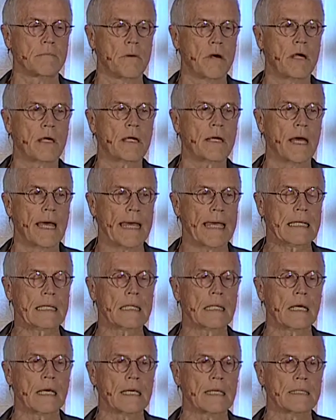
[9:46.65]
Mark
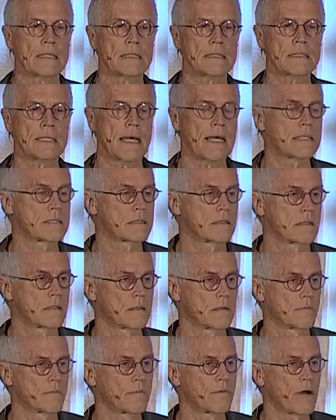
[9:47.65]
analyzed as
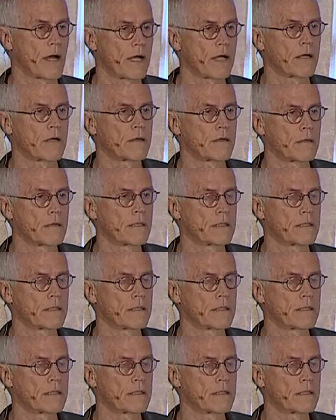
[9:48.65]
a prior,